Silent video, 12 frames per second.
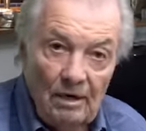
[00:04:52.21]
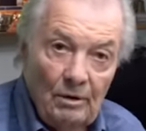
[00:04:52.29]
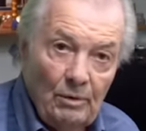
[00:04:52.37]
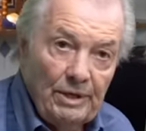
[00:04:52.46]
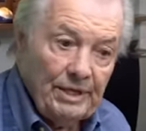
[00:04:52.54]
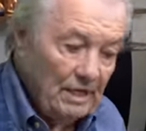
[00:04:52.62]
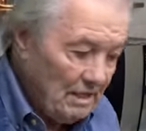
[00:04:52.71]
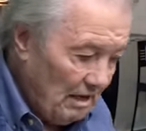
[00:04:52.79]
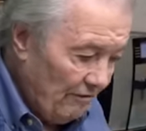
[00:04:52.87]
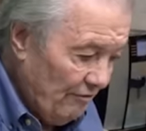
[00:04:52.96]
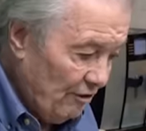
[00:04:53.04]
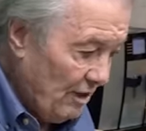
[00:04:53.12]
one thing that
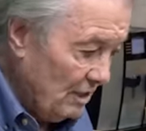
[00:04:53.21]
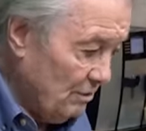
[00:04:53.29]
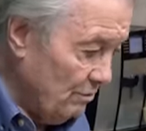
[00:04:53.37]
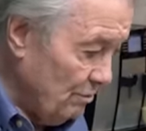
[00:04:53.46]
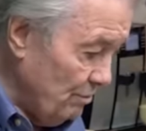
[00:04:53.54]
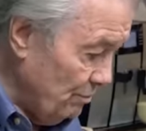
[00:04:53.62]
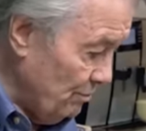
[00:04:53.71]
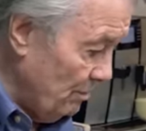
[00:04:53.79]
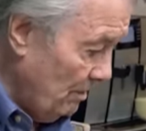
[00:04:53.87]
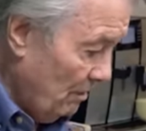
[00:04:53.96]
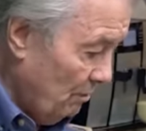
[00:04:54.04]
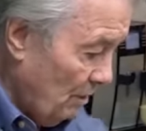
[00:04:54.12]
I forgot to do
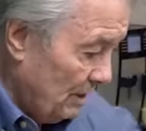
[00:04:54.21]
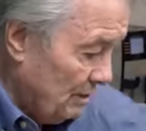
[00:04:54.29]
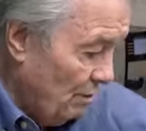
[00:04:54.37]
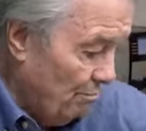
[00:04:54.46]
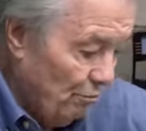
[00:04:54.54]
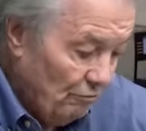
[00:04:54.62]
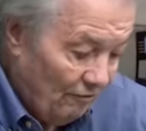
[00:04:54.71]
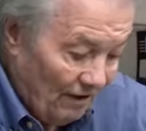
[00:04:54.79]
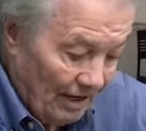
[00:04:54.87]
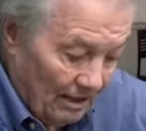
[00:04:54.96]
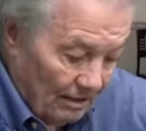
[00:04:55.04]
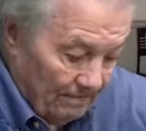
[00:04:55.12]
was to put
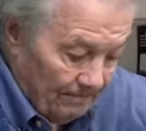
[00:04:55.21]
flour.